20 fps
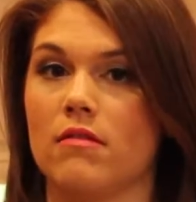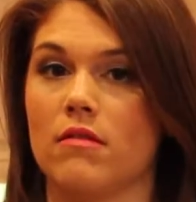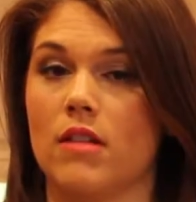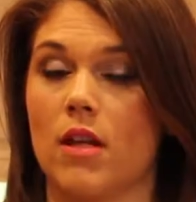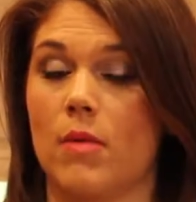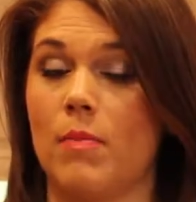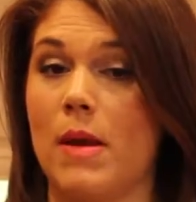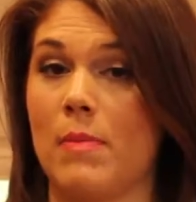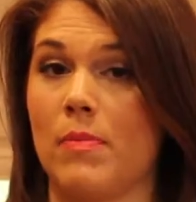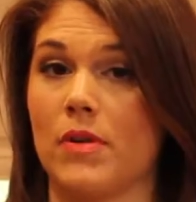the
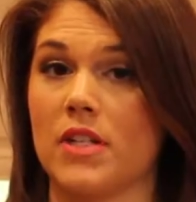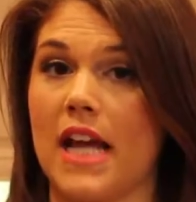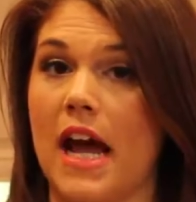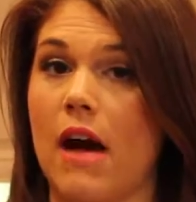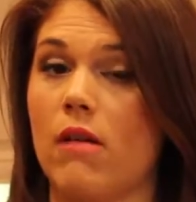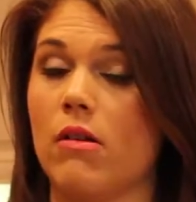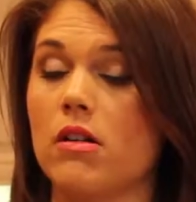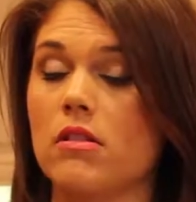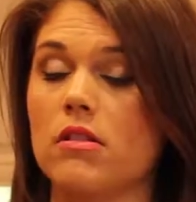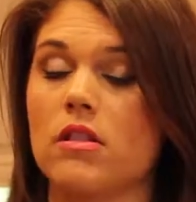paper
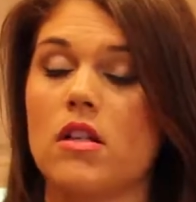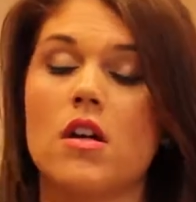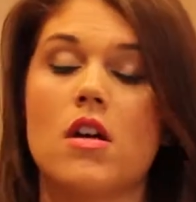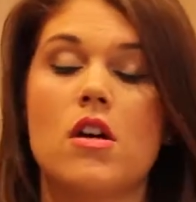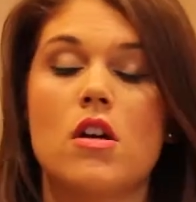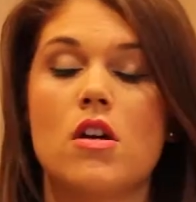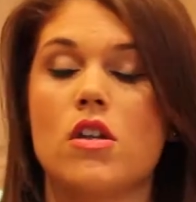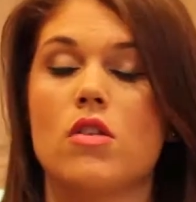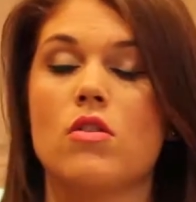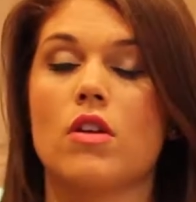towels,
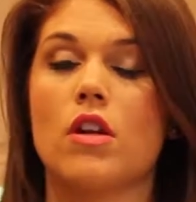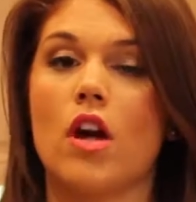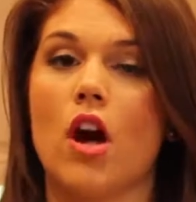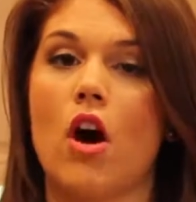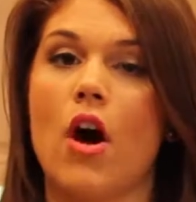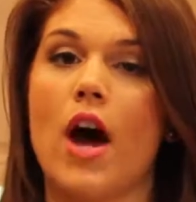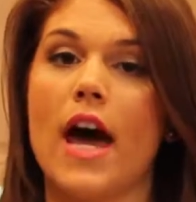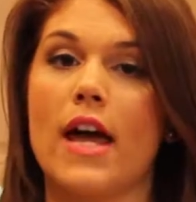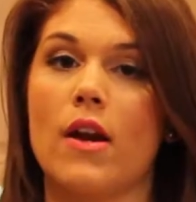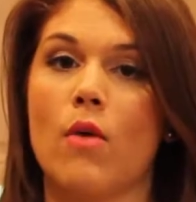you can
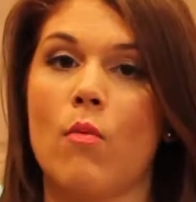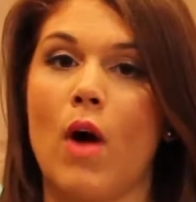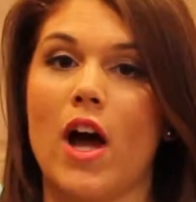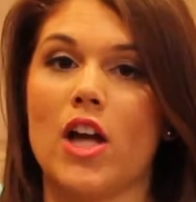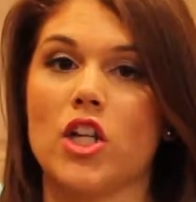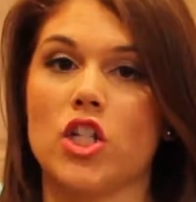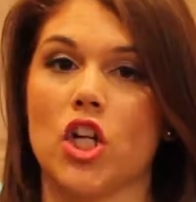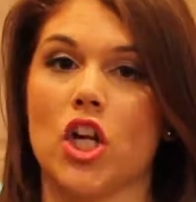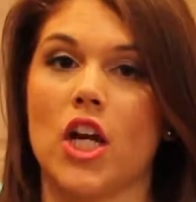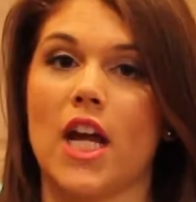go ahead and
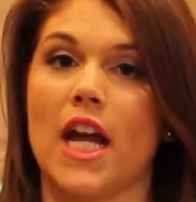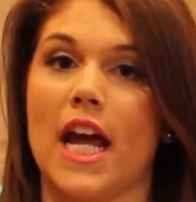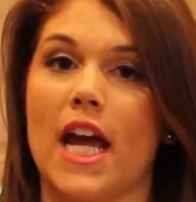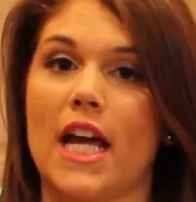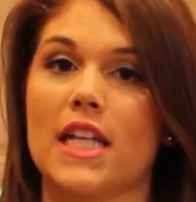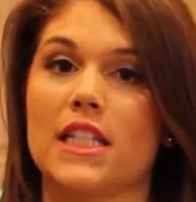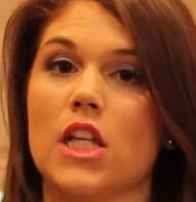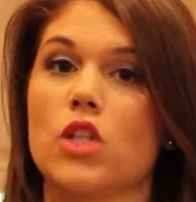wash your hands.